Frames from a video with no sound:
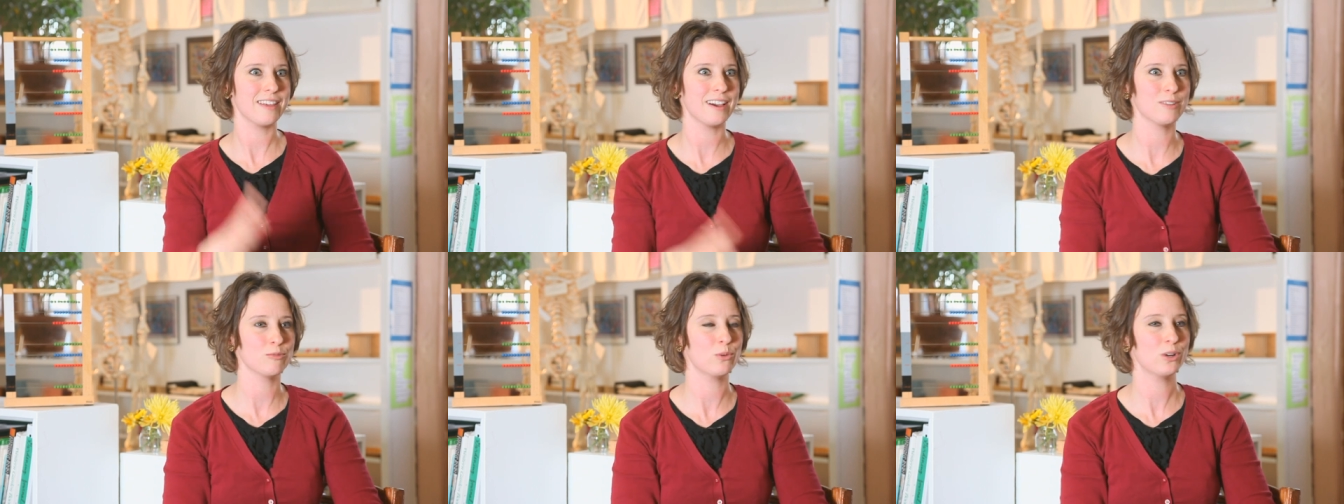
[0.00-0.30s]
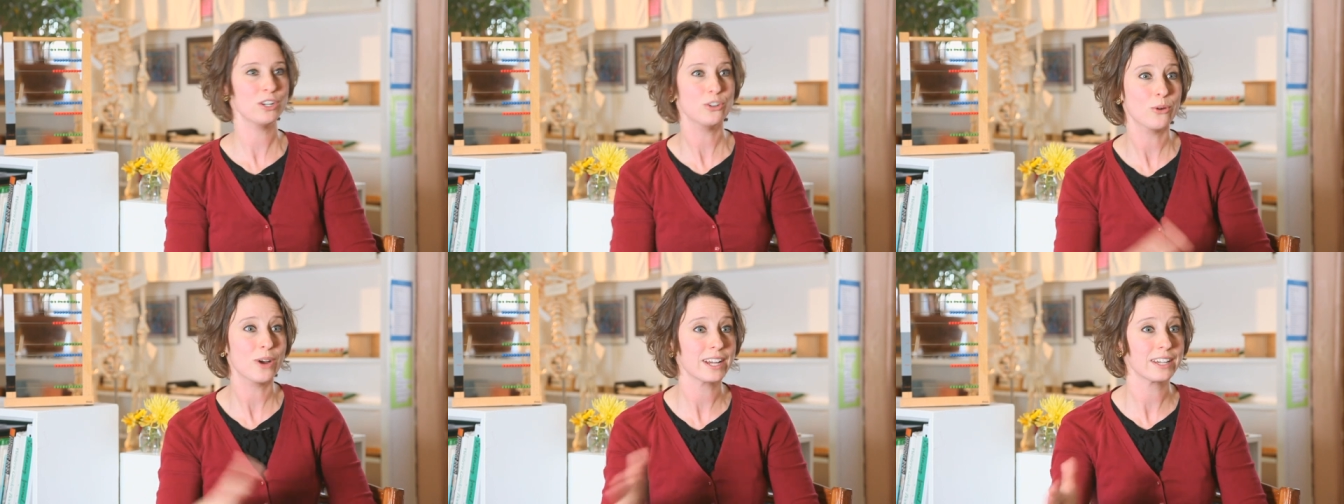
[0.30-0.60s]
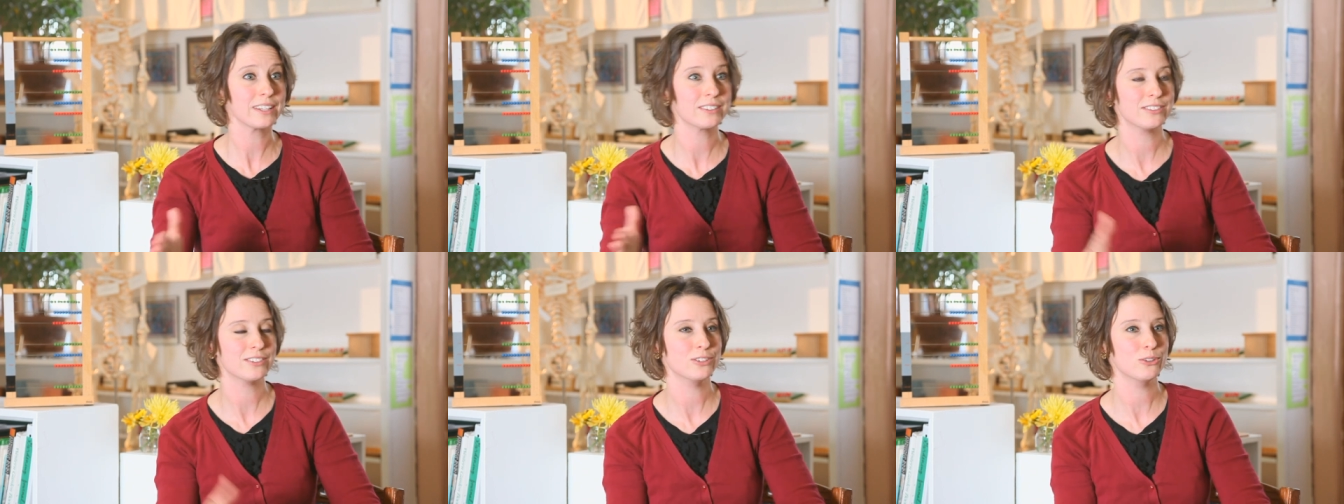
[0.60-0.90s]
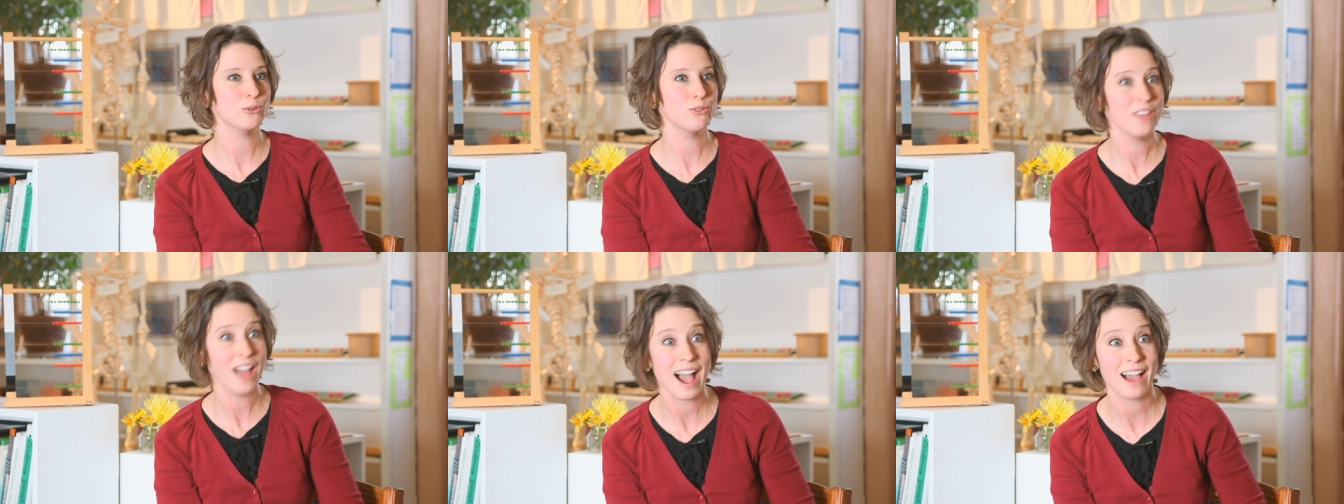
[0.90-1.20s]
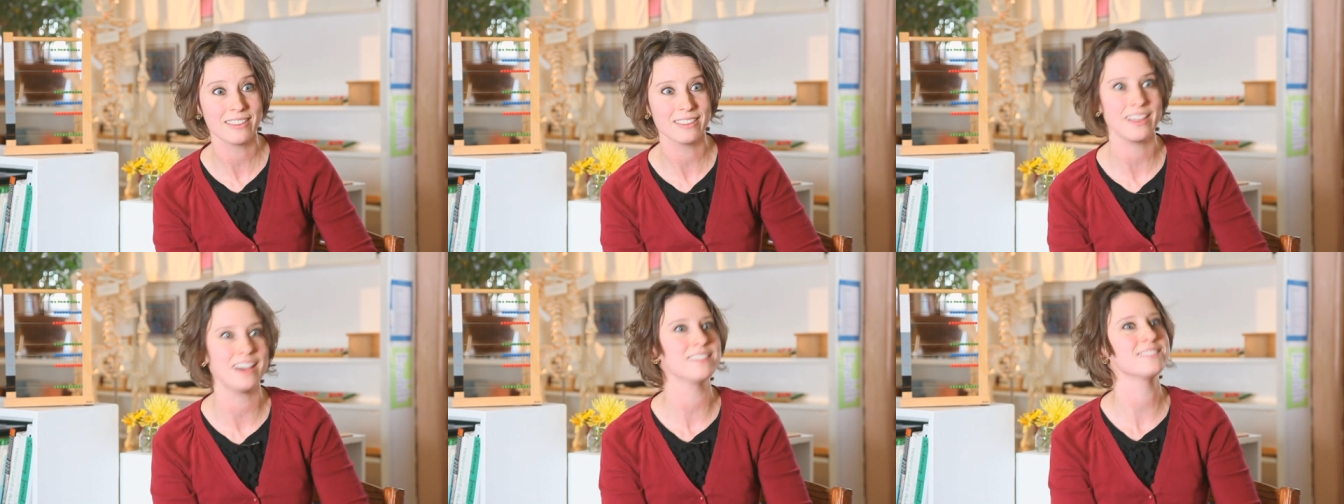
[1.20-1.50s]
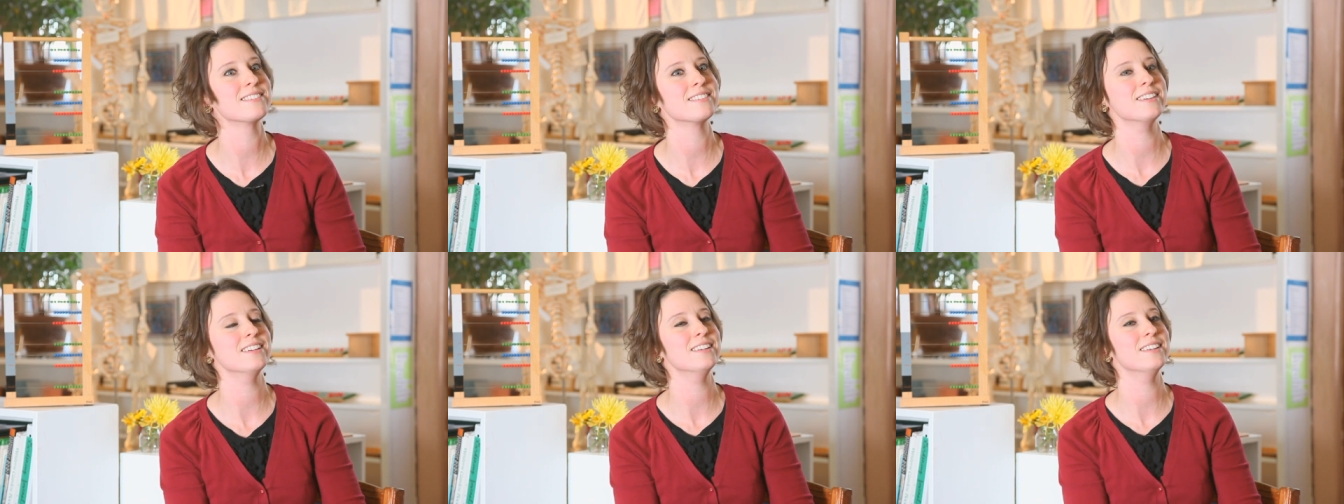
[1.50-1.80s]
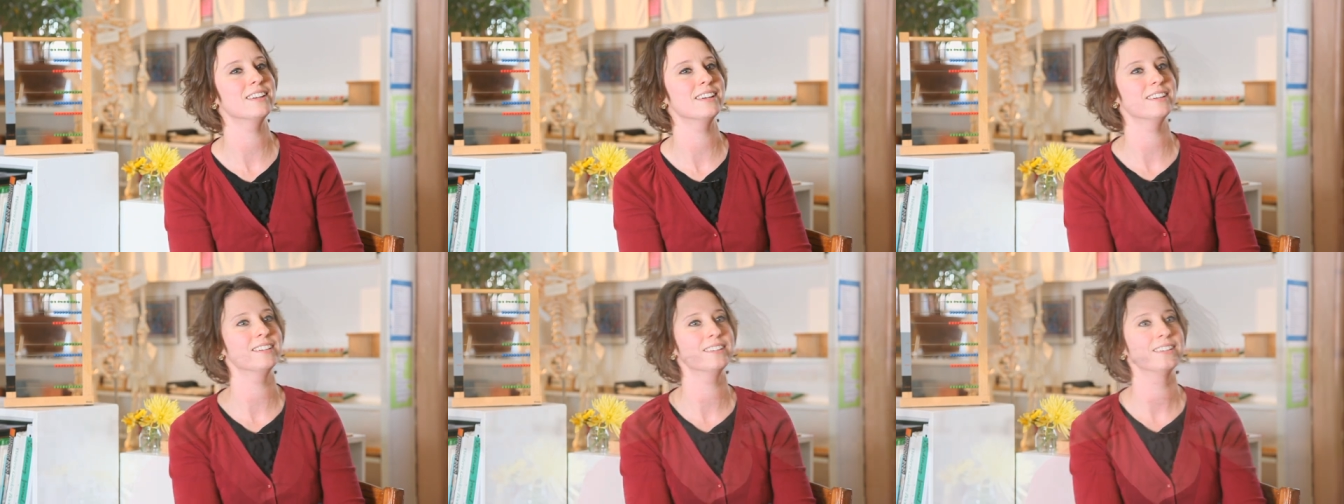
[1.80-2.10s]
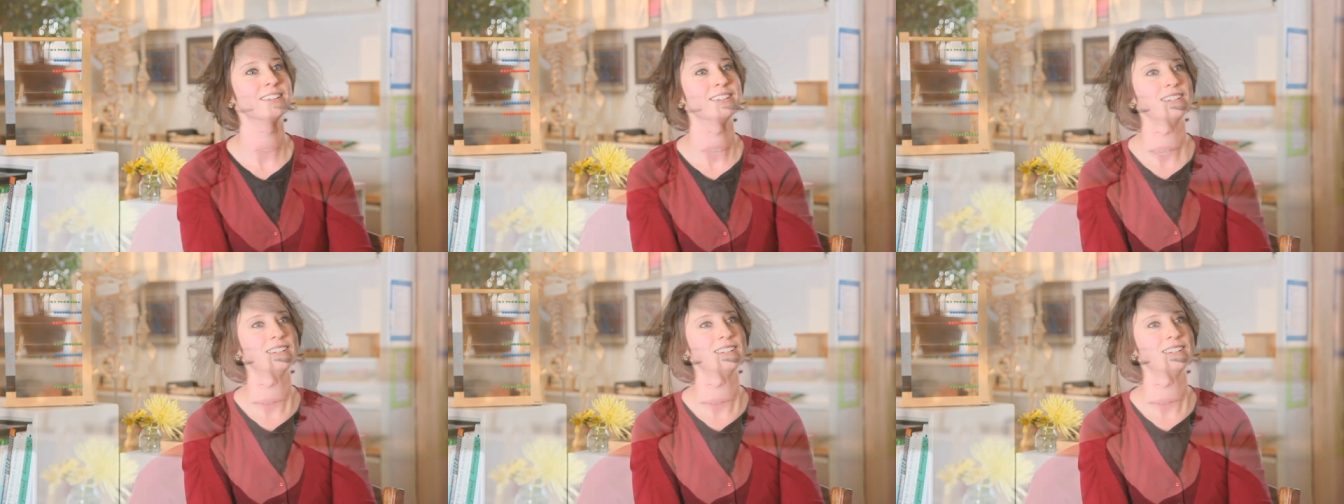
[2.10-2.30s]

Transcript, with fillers: that, when do I get to do that lesson? And